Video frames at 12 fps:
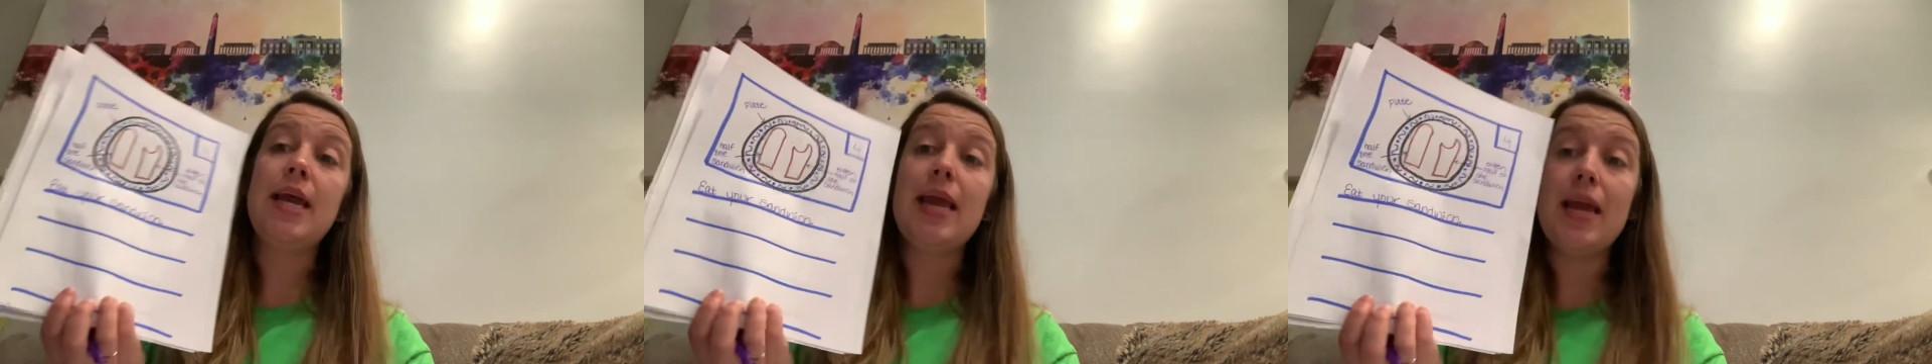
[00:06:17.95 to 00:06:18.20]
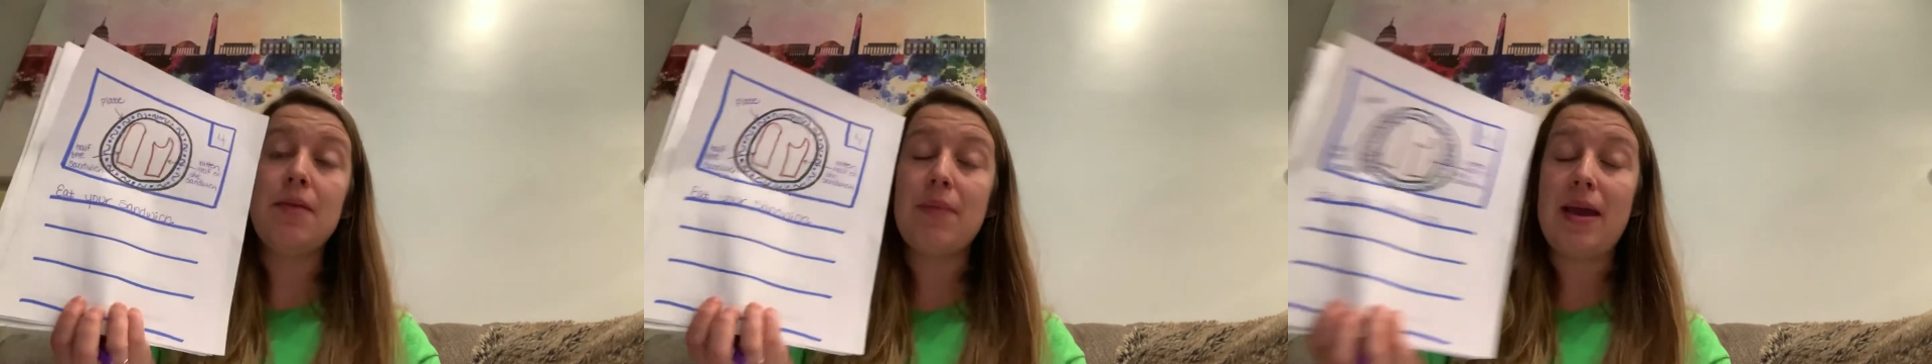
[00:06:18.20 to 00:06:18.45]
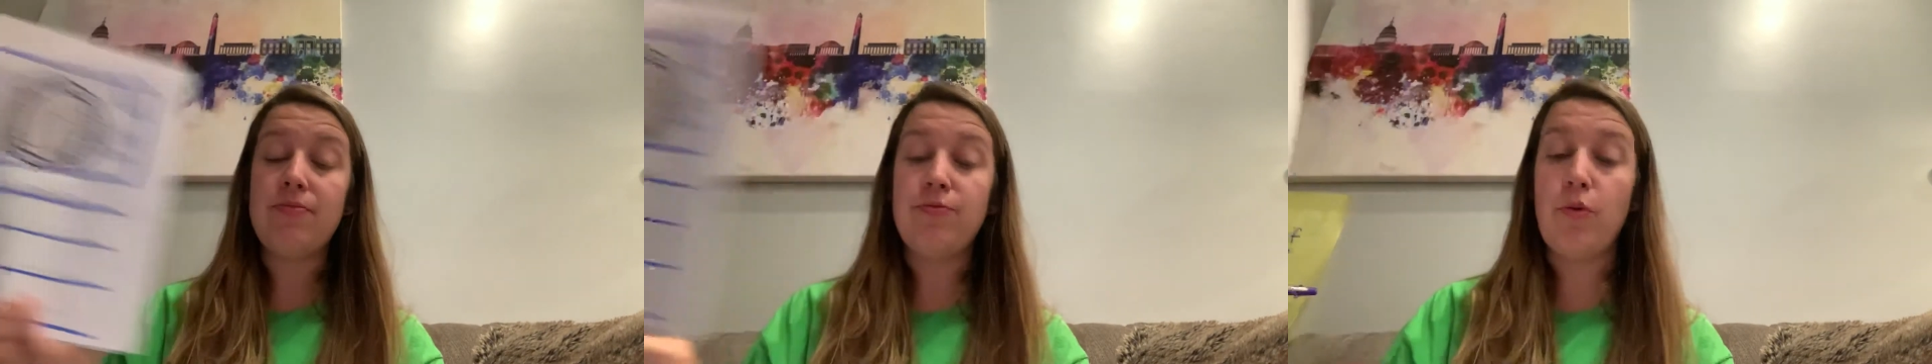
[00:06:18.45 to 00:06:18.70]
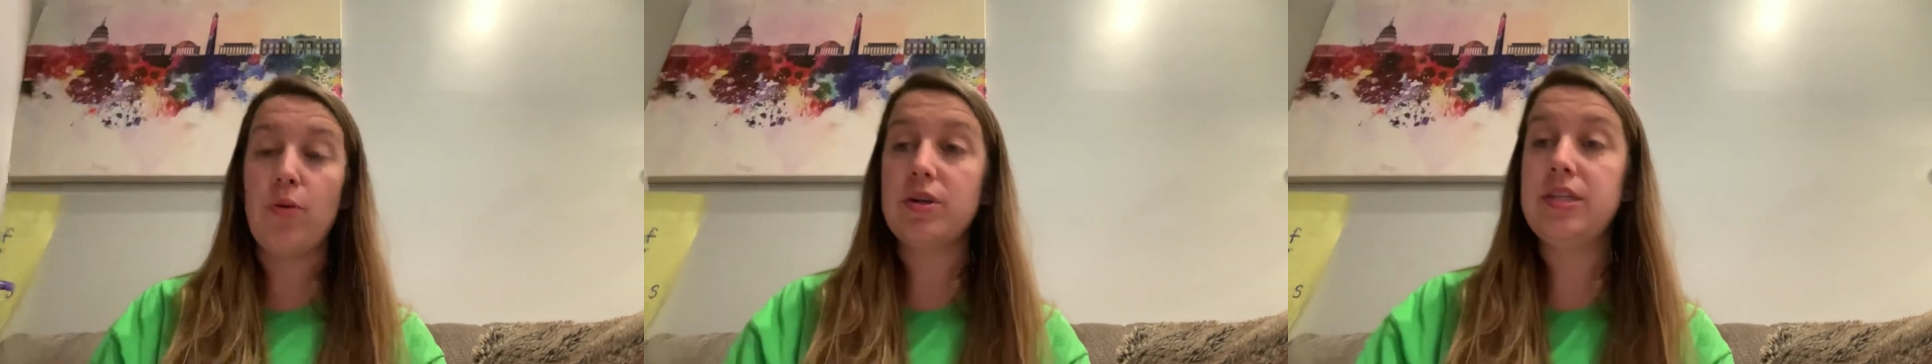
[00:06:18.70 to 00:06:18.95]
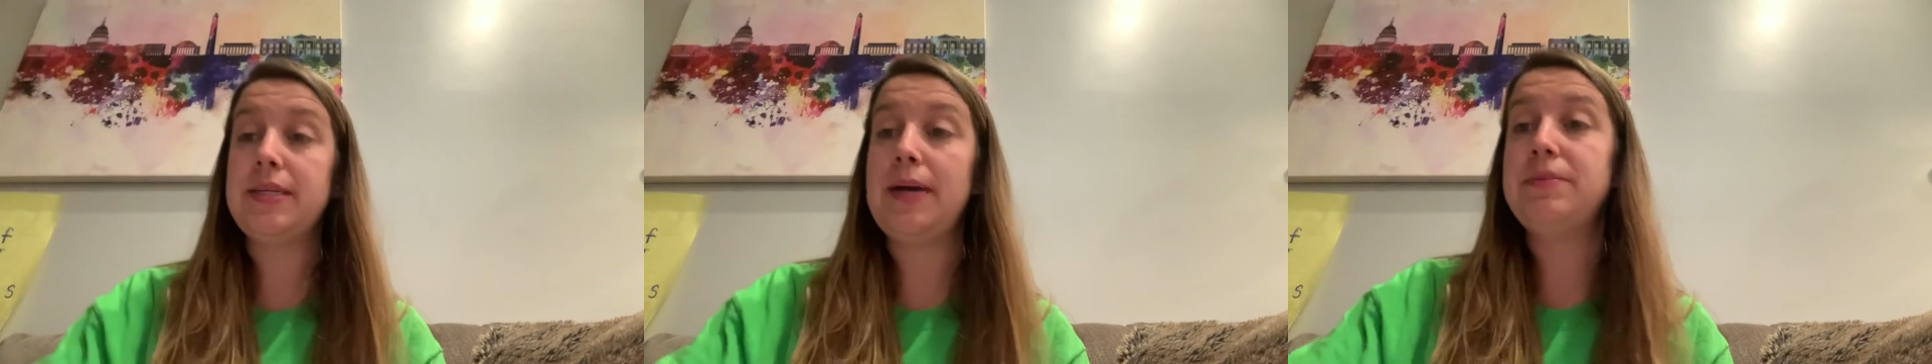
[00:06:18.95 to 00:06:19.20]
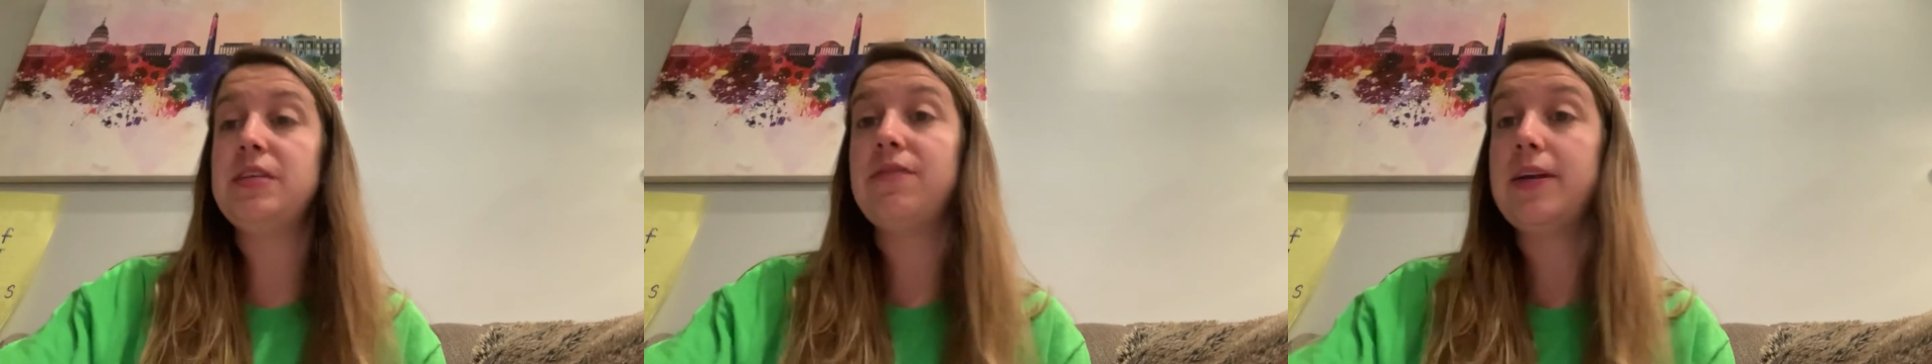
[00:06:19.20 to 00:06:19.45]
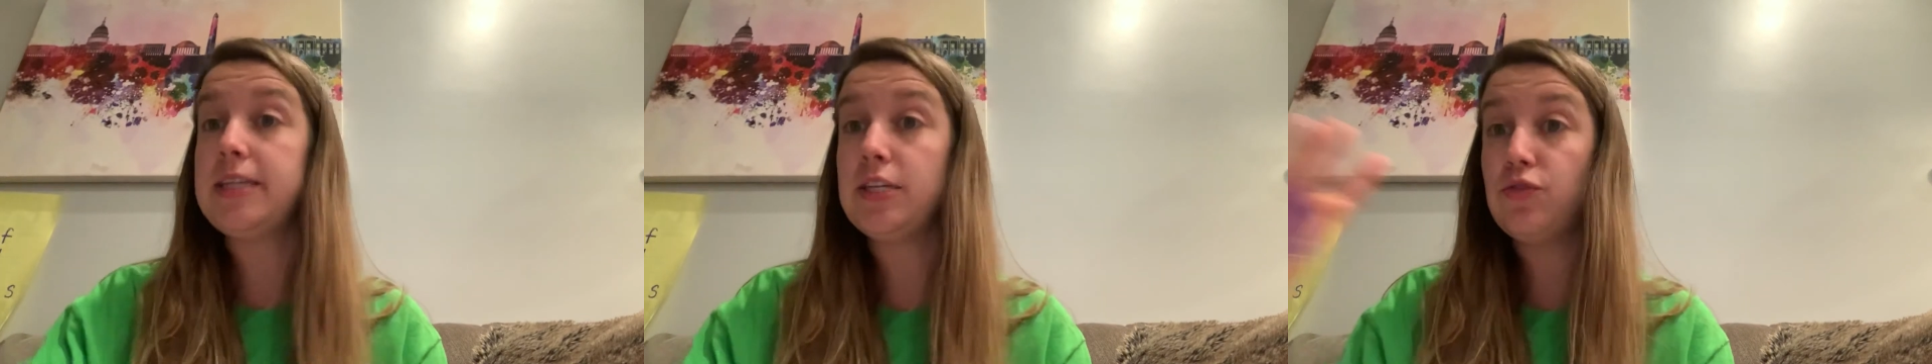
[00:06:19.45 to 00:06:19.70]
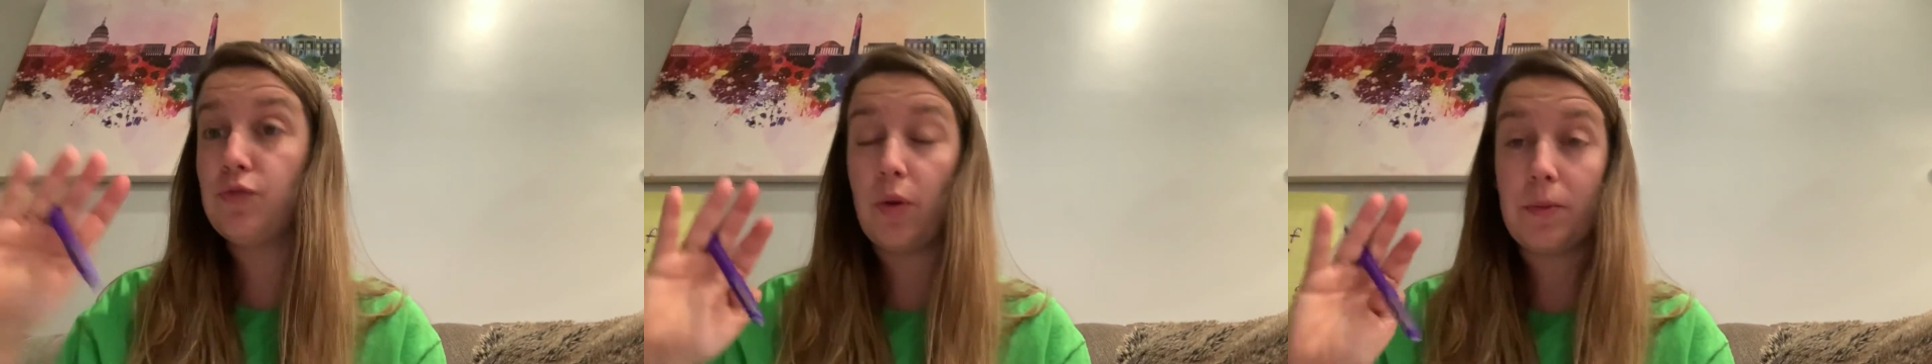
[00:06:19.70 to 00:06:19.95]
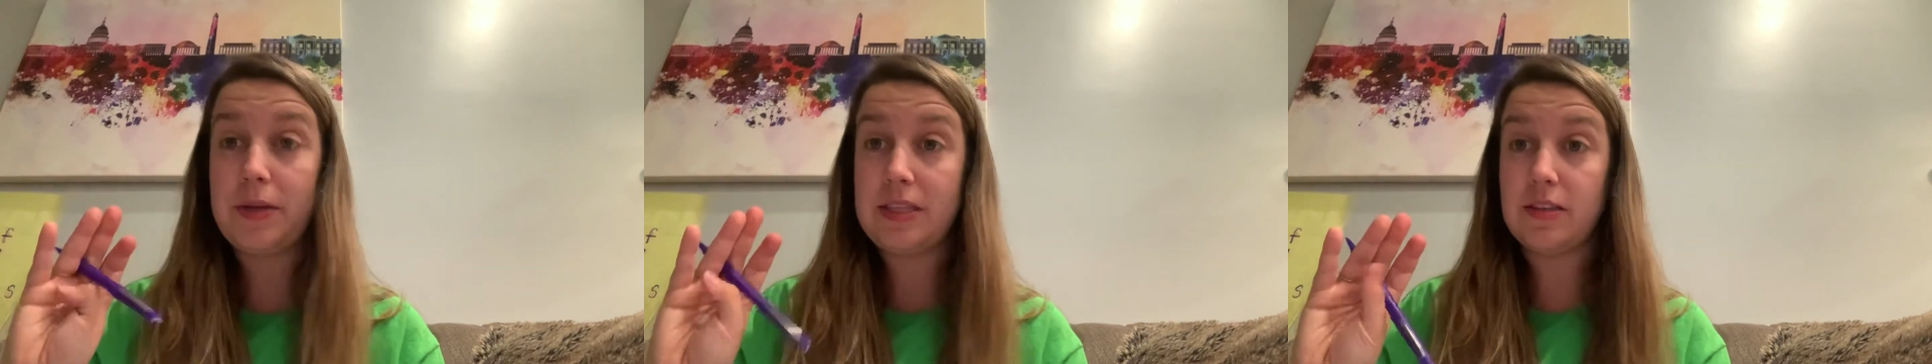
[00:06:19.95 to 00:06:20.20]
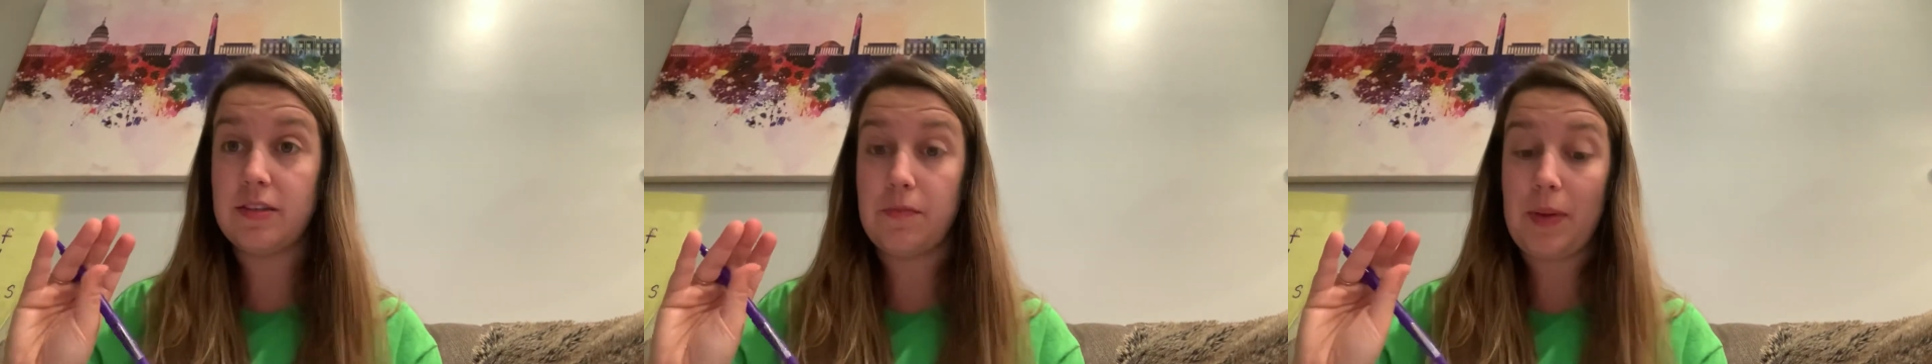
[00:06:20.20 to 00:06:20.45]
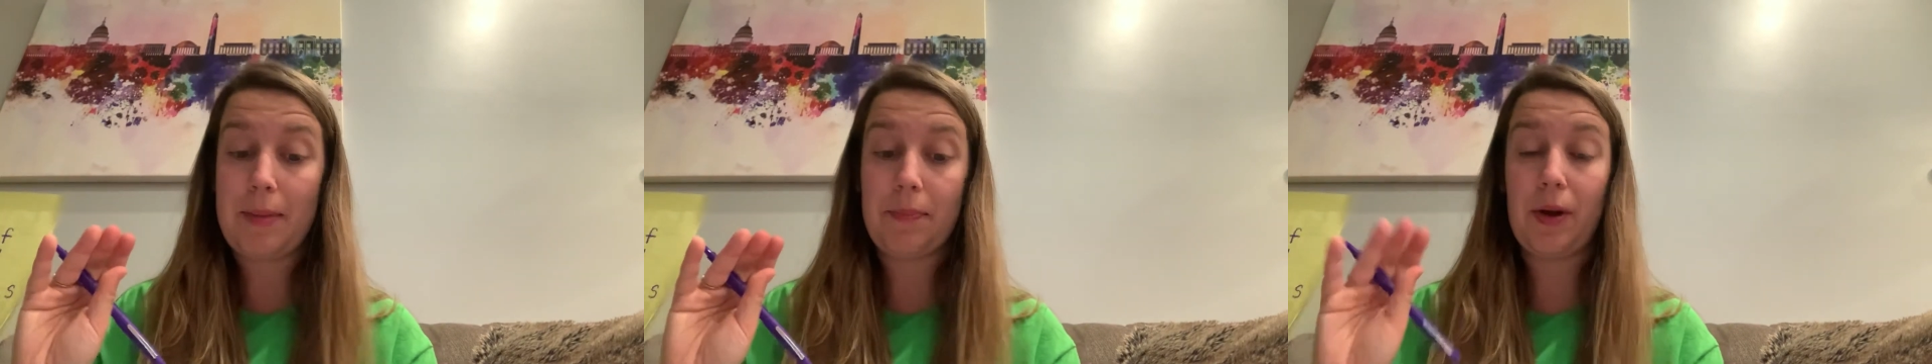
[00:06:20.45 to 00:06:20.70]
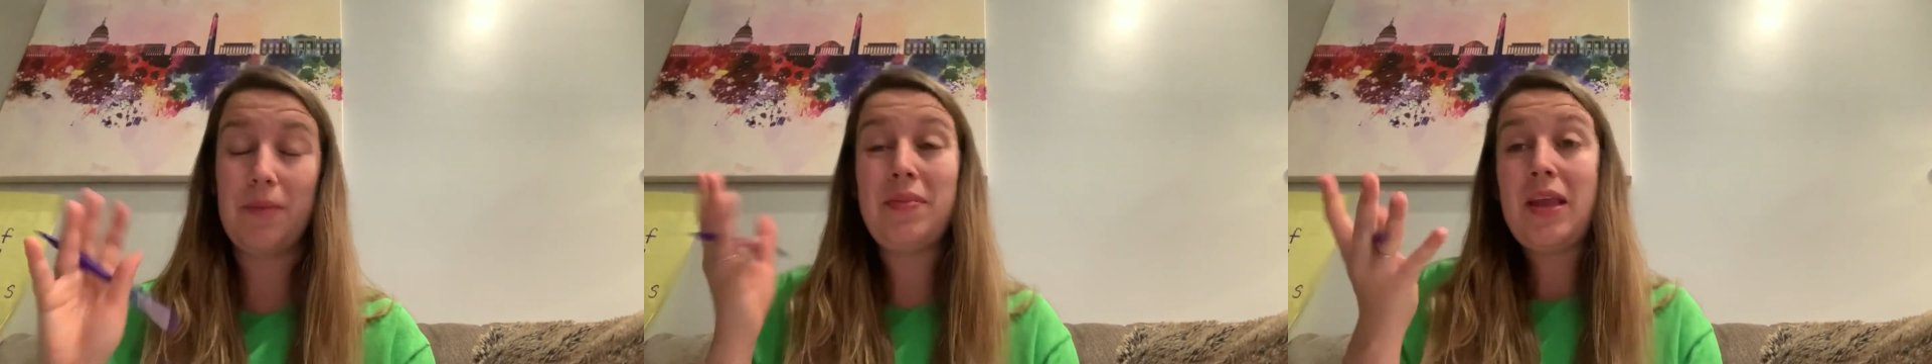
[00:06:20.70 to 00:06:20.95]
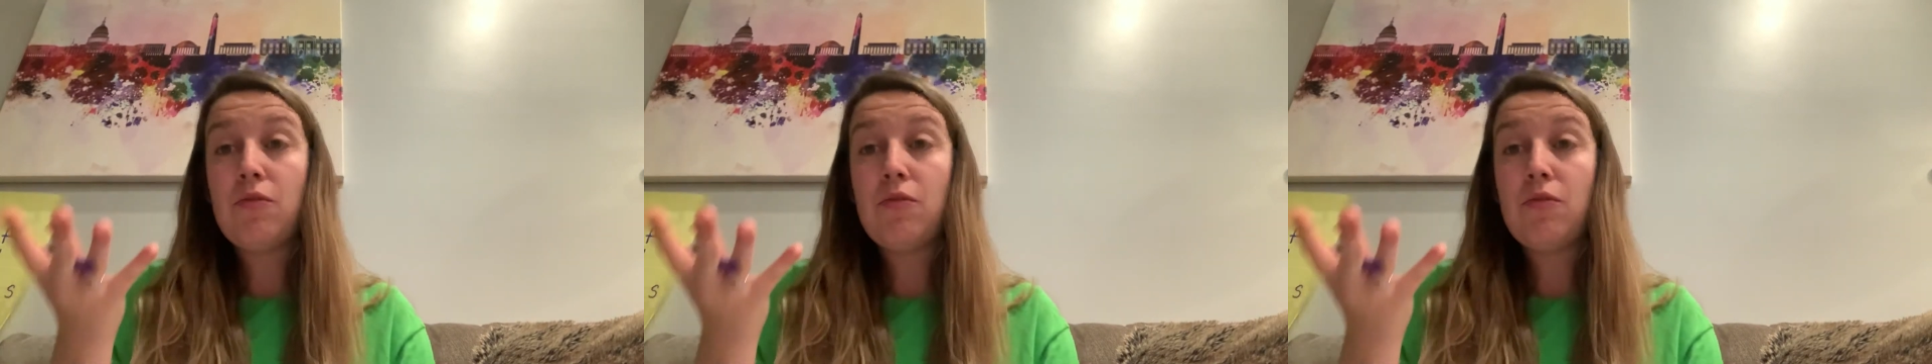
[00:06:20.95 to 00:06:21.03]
in my 4 steps if I did 4 pieces of paper.